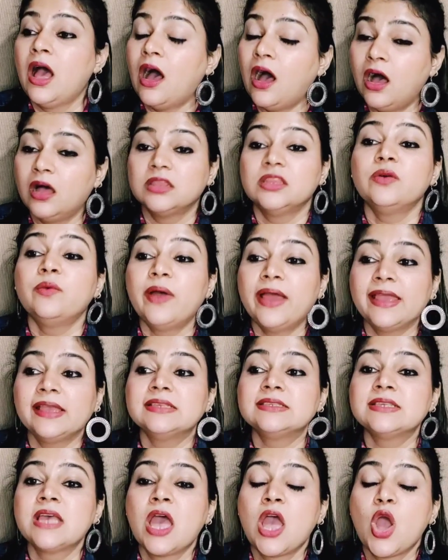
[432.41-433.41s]

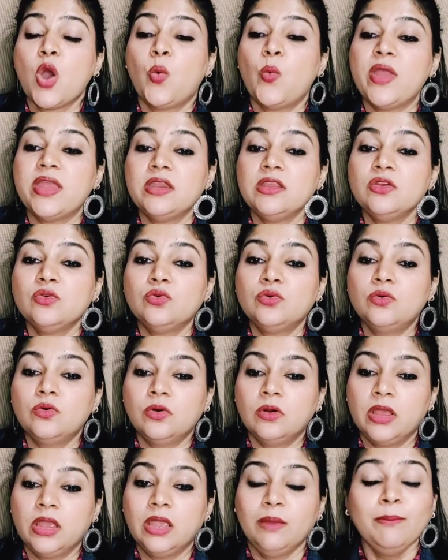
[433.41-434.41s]
Otherwise, when
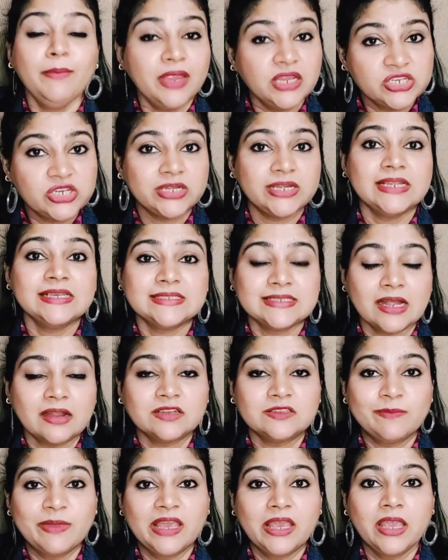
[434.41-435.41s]
you immediately start
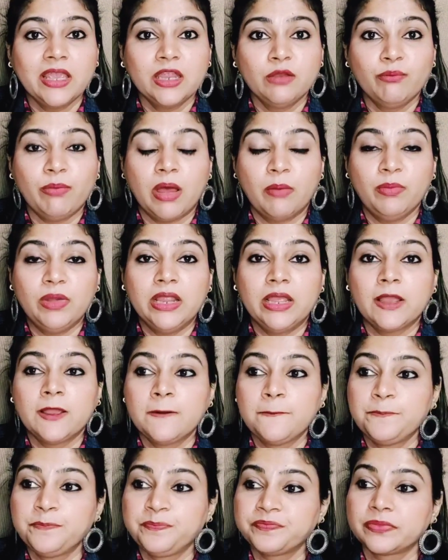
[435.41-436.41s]
speaking in public,
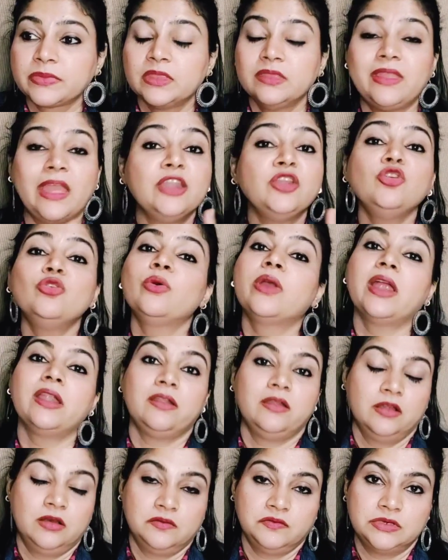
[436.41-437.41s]
then you get
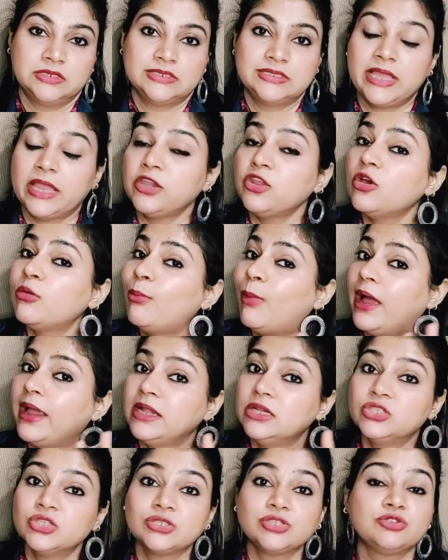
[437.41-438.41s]
nervous, then your
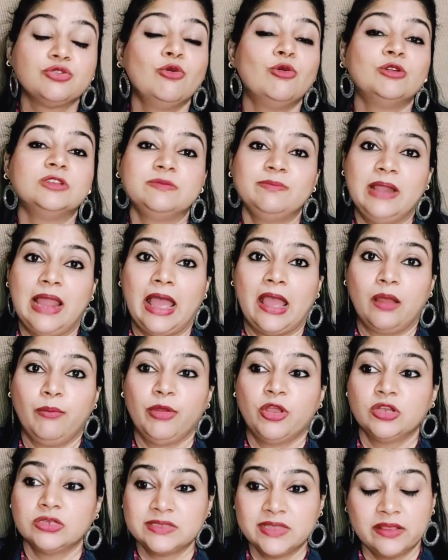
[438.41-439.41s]
mind just goes blank,
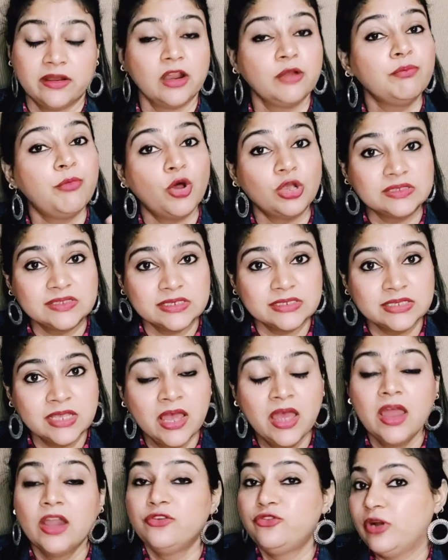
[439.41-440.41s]
because there are pauses.
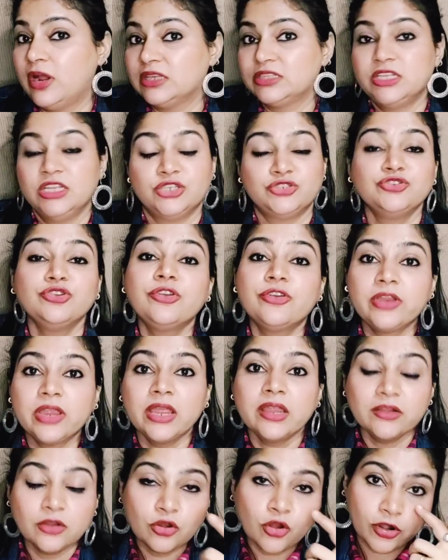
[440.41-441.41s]
Translation
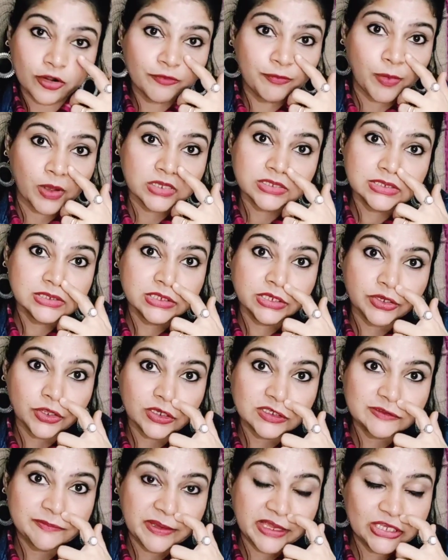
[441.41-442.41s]
create a lot of pauses in your
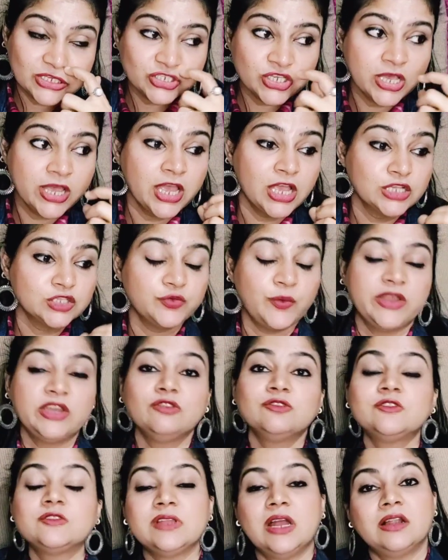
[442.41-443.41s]
speech. So when
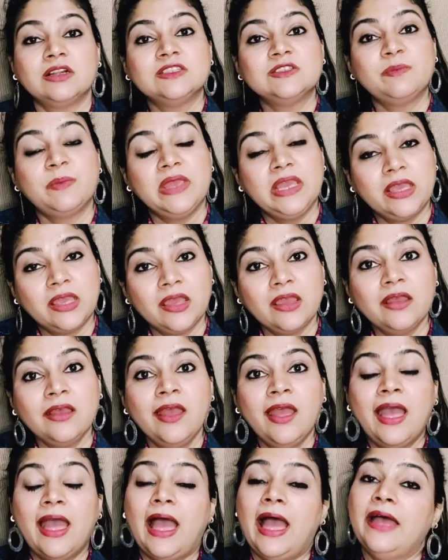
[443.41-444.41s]
you start speaking
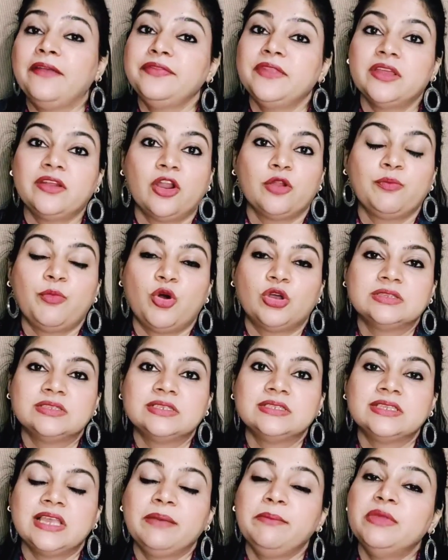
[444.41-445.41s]
and there are
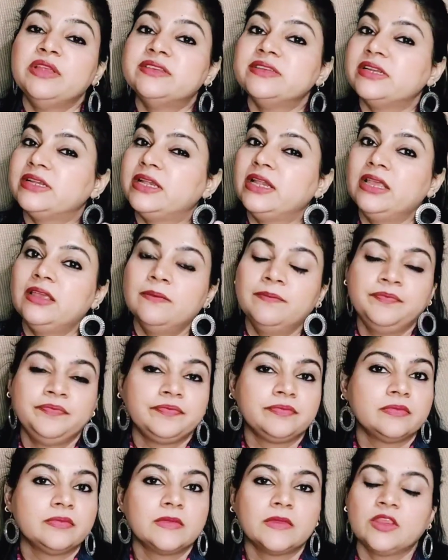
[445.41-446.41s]
pauses, immediately
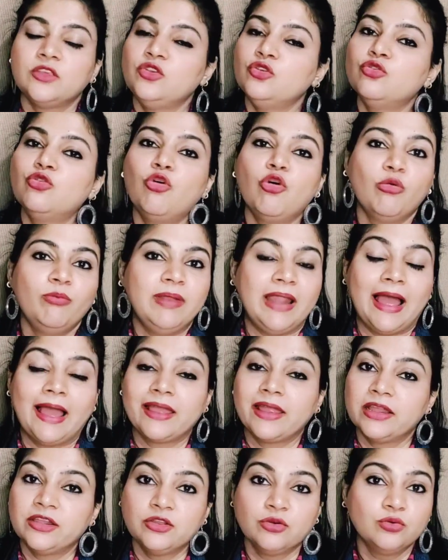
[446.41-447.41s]
you go blank
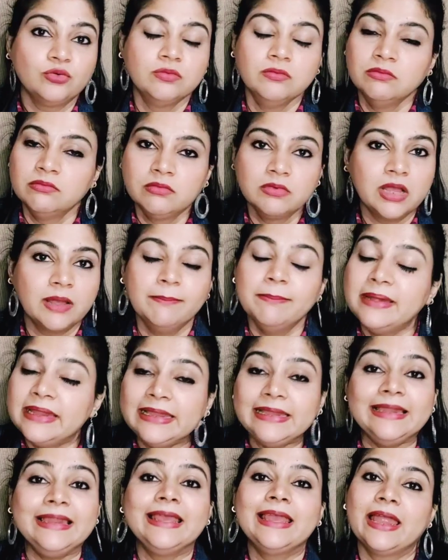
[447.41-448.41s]
and you
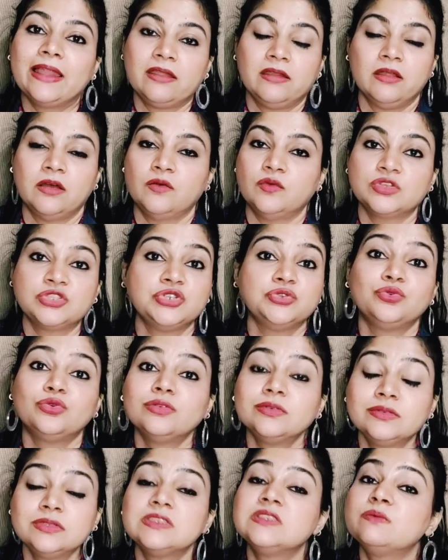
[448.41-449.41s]
completely get nervous, you
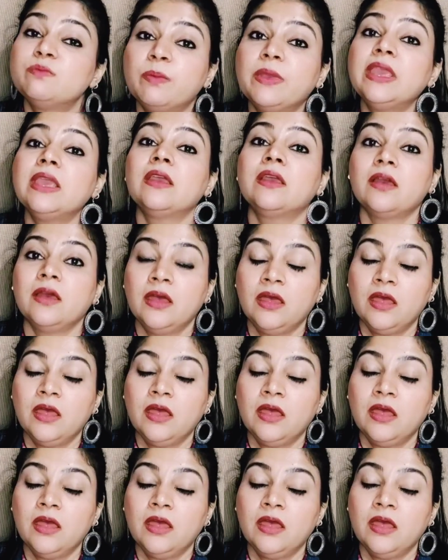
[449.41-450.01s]
don't speak.